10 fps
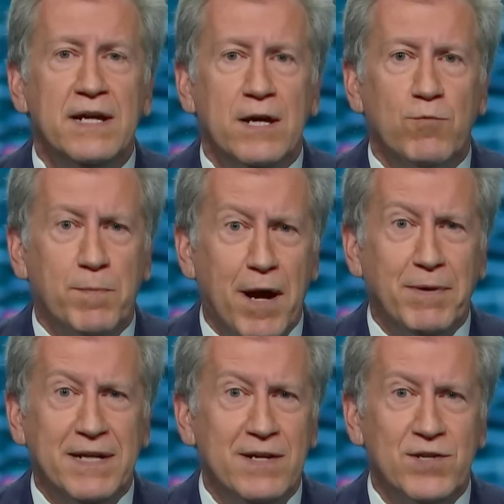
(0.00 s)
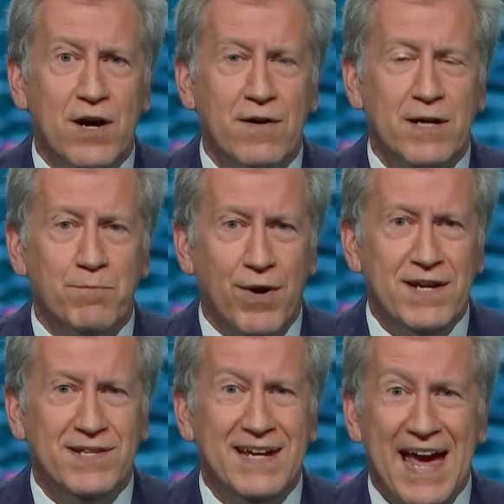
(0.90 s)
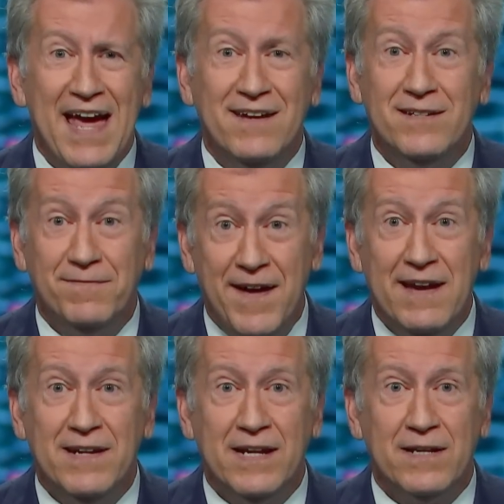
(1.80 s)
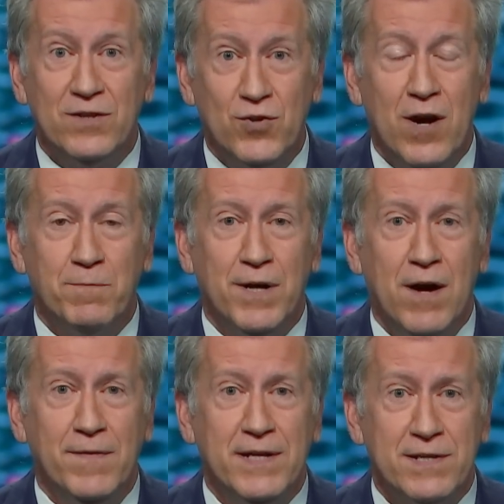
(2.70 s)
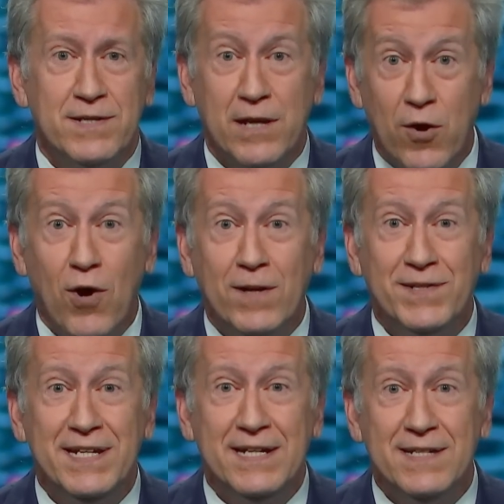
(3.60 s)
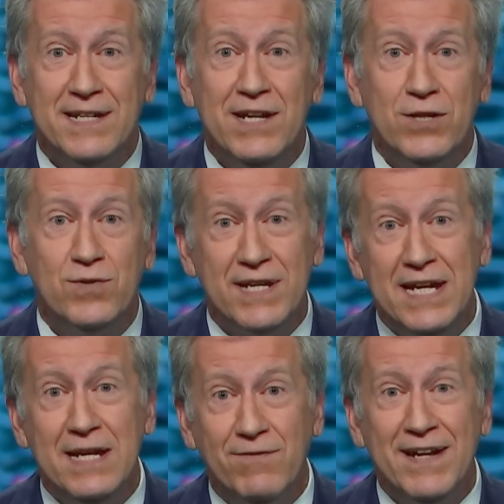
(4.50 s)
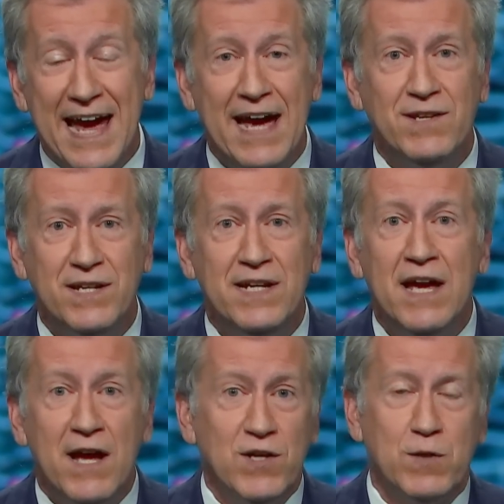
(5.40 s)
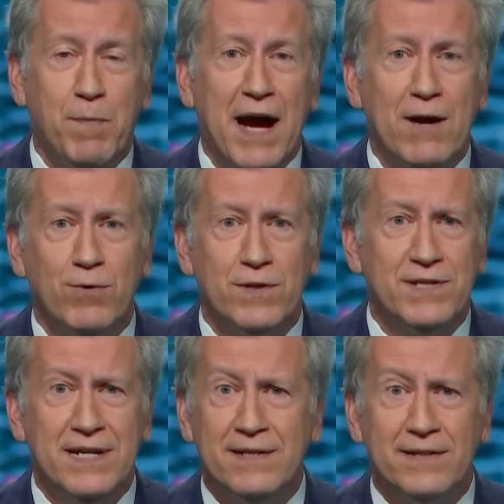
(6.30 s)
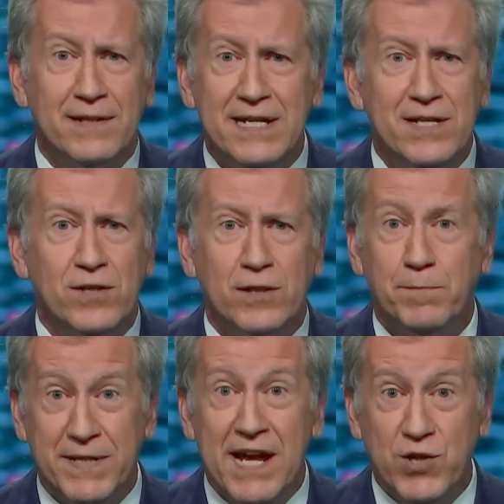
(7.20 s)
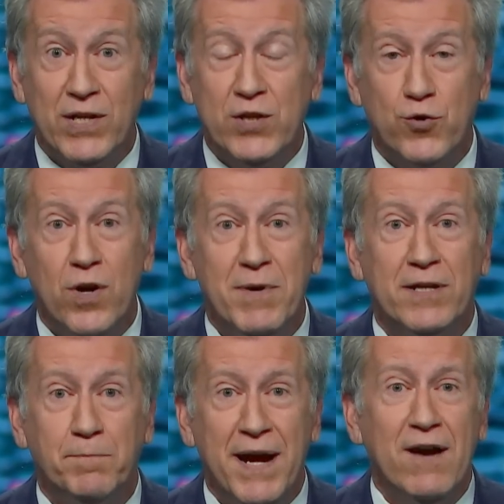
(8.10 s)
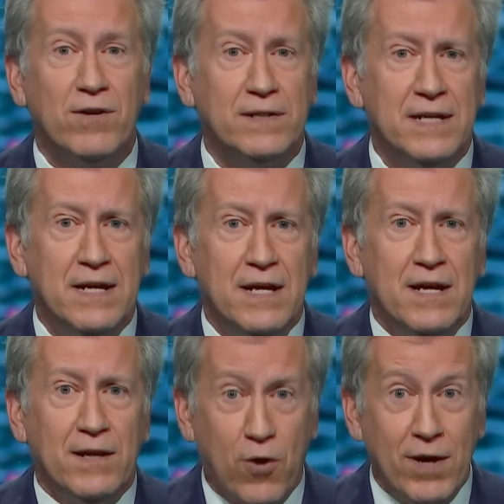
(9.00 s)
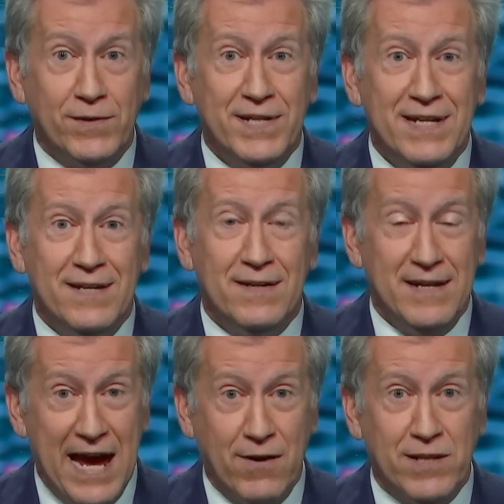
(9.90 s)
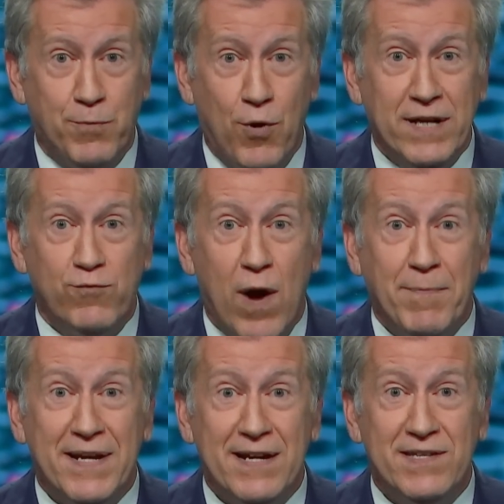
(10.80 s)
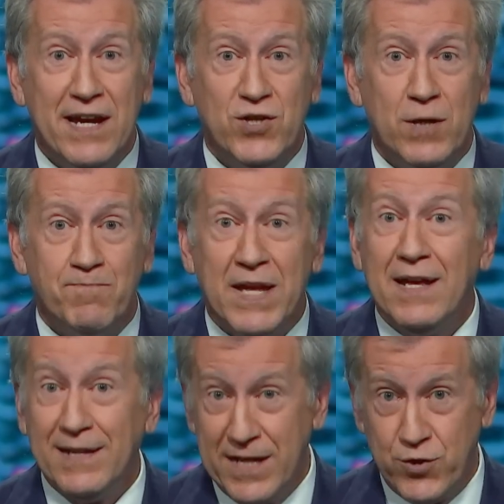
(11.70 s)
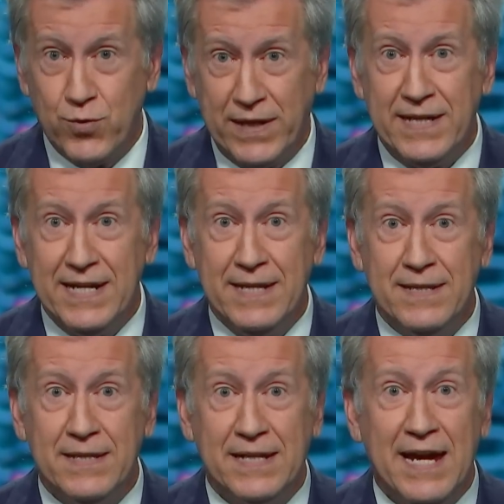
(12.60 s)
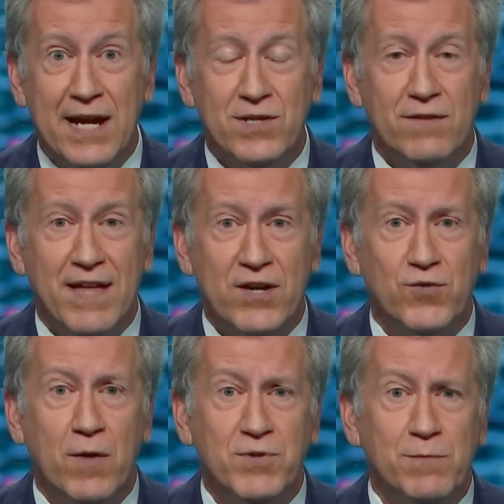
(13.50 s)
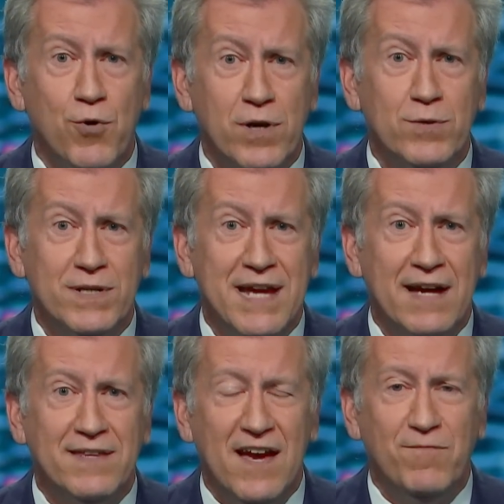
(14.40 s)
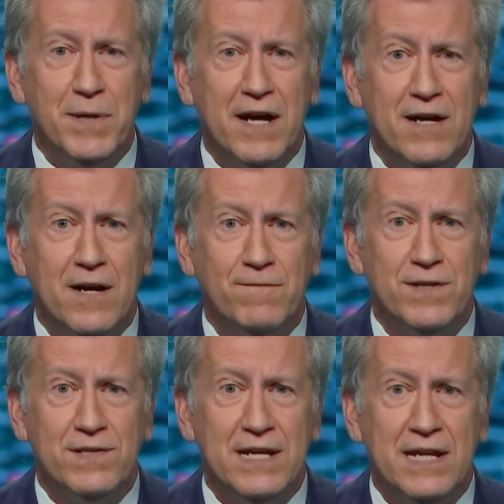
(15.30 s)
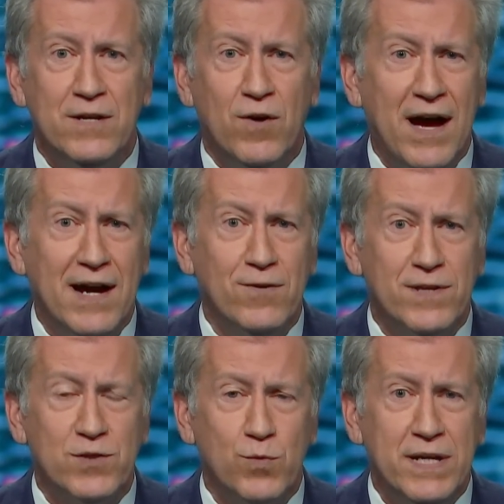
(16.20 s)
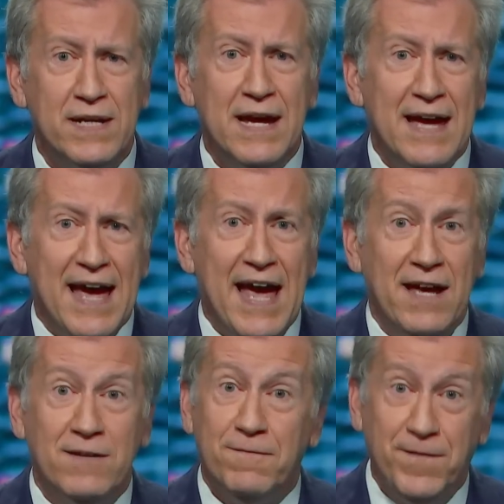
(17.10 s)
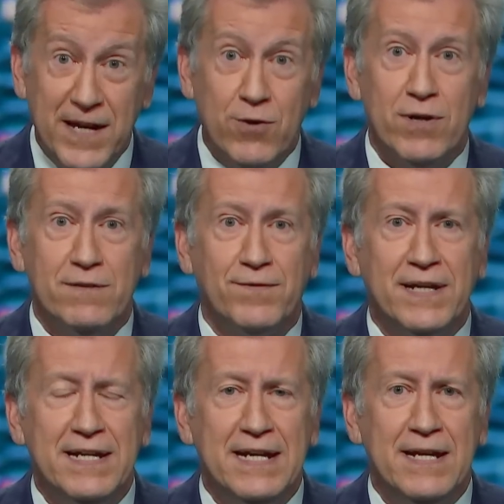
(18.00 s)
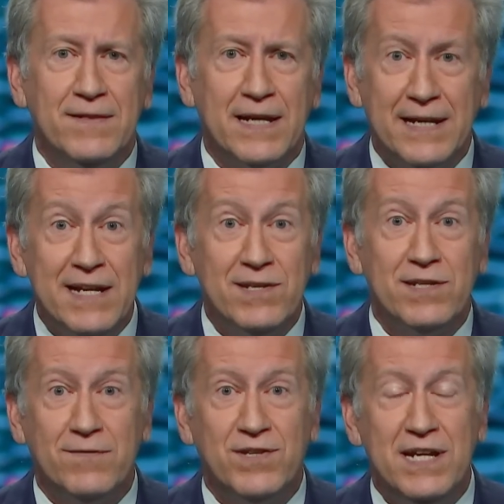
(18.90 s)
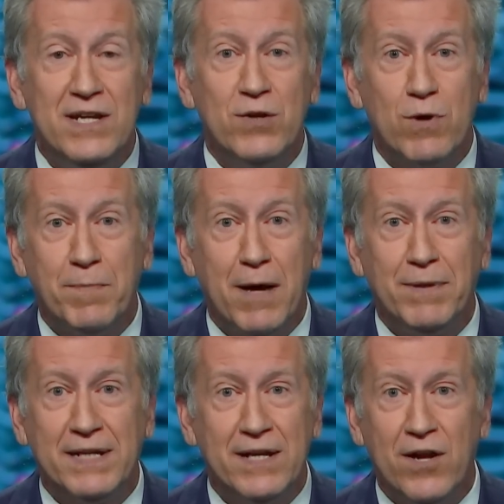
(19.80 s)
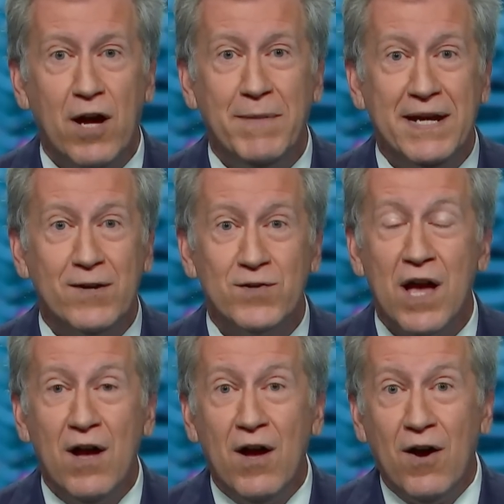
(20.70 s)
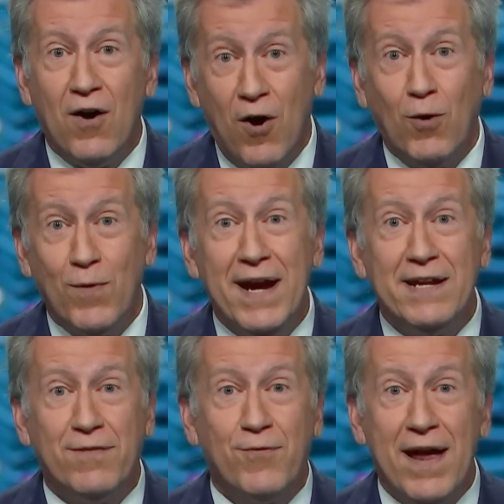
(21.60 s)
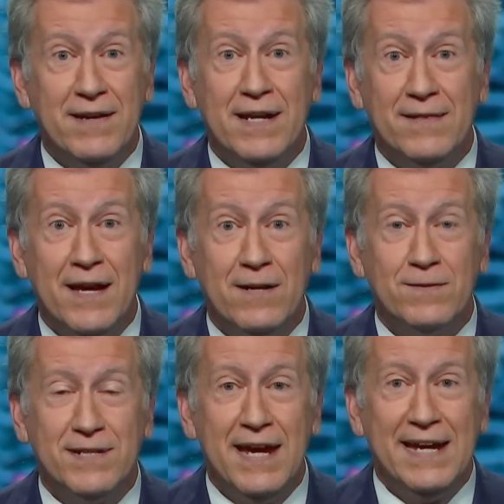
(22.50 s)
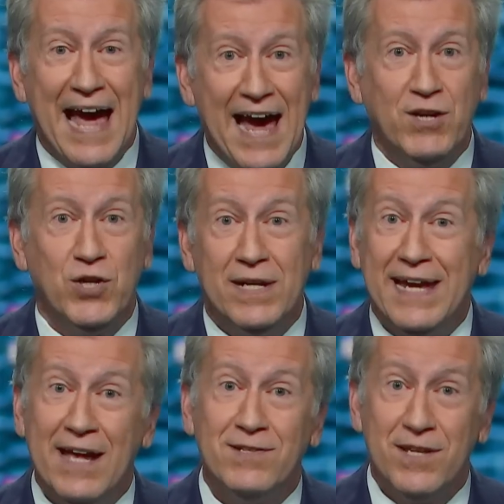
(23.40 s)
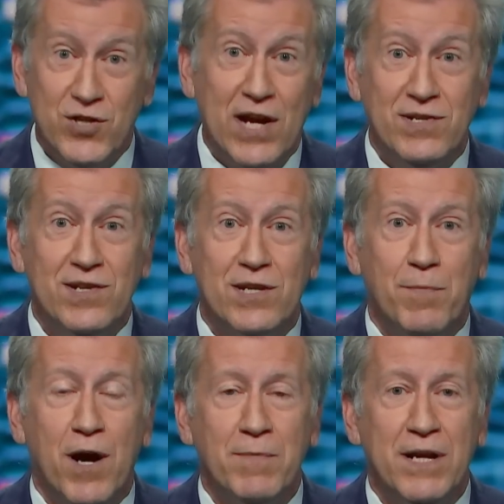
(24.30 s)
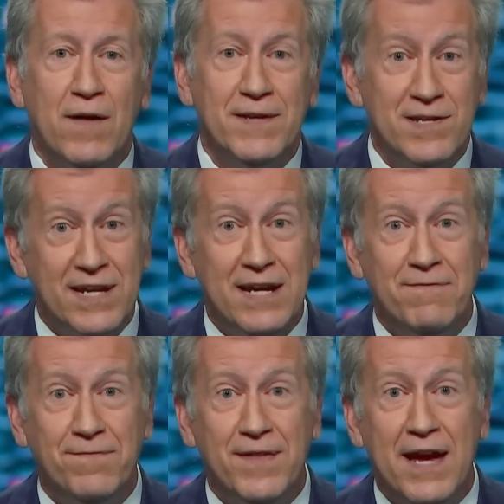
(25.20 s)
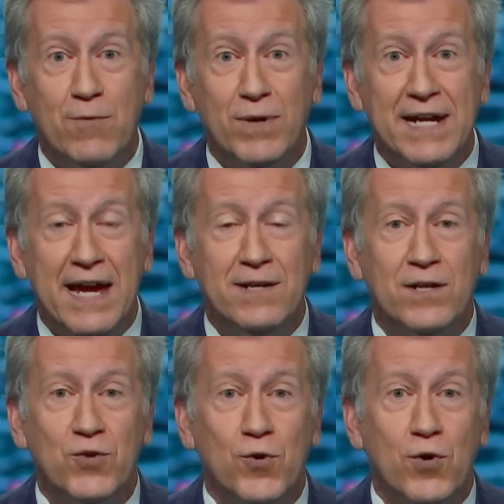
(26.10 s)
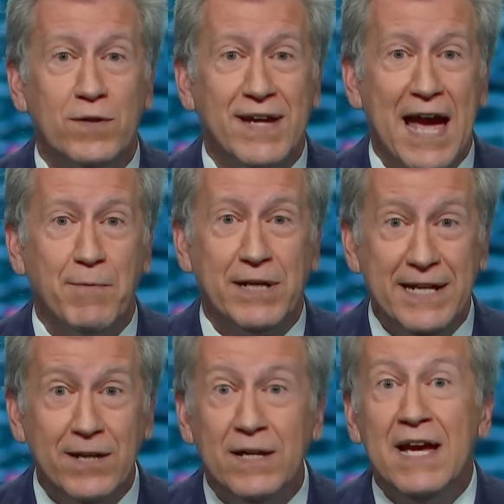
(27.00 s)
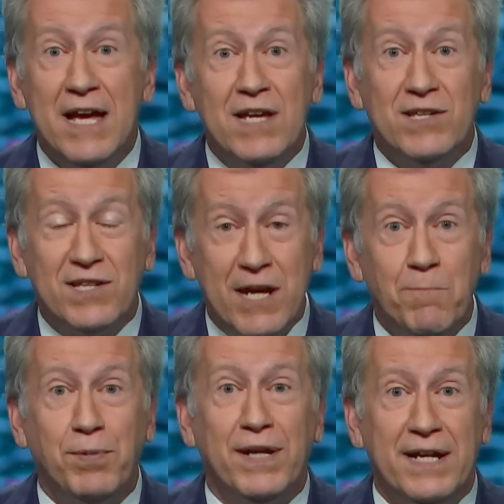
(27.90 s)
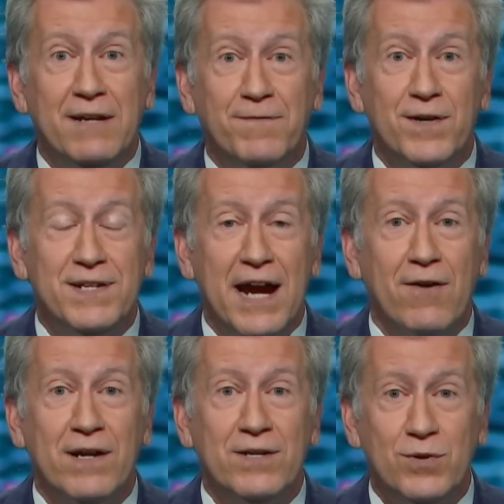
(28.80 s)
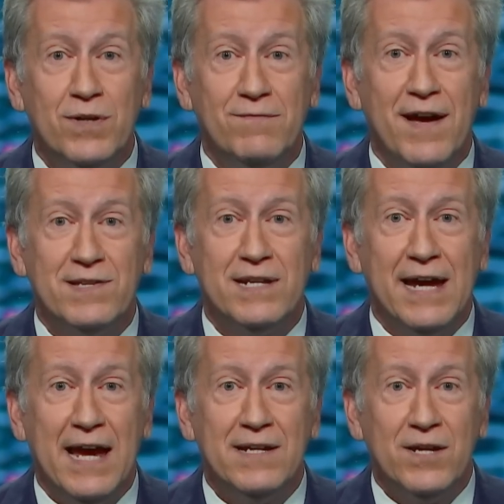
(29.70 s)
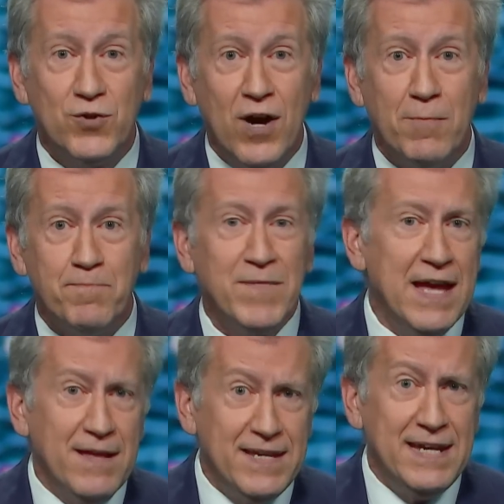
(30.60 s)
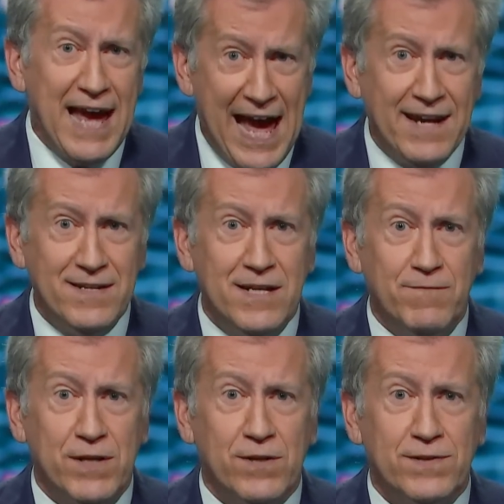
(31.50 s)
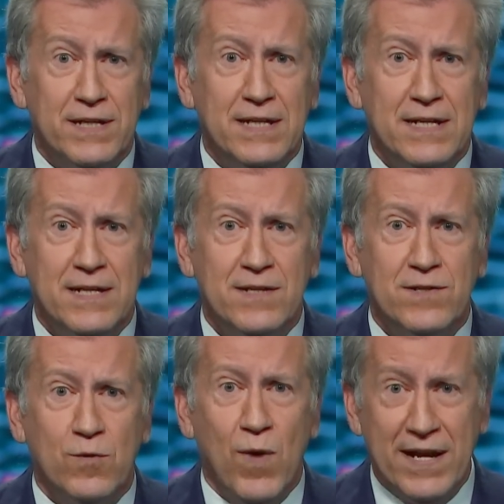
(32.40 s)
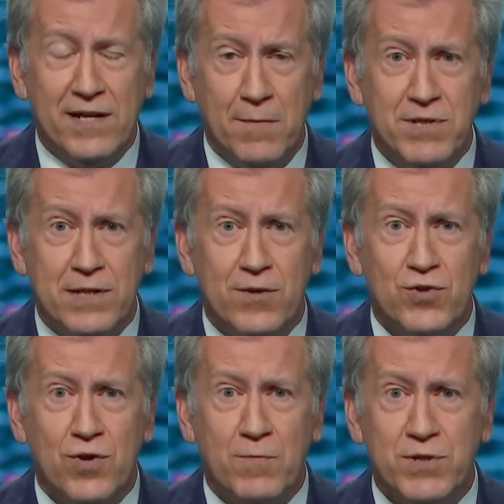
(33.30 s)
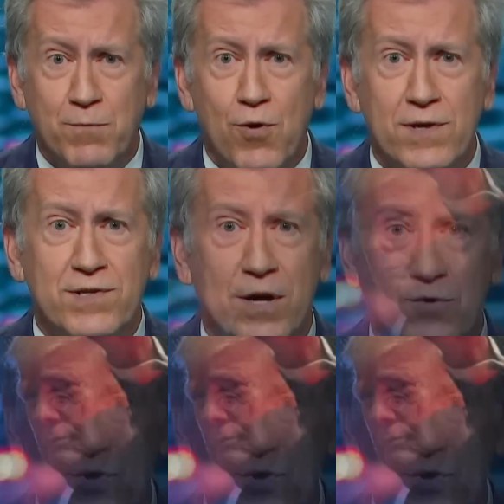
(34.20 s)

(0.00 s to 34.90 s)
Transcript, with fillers: Republicans are embracing and defending Trump on this. The loyalty continues even as he spirals in legal, potentially criminal peril. Loyalty now to the point of weaponization. Literally, in the case of that Trump supporter who attacked the FBI office in Ohio this week, and figuratively in the list of senior Republican lawmakers already threatening they'll take action against the Justice Department on this if they regain control of Capitol Hill, simply for daring to investigate Trump. The added difficulty is when it comes to those Trump supporters, though.